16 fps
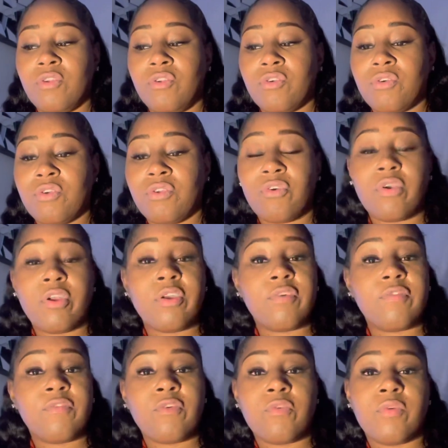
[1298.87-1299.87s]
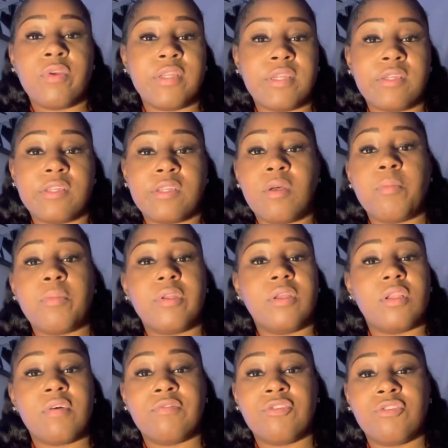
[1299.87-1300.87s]
You're here for a reason. Somebody
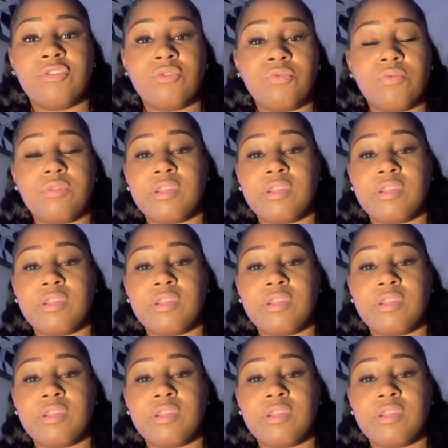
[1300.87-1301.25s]
loves you.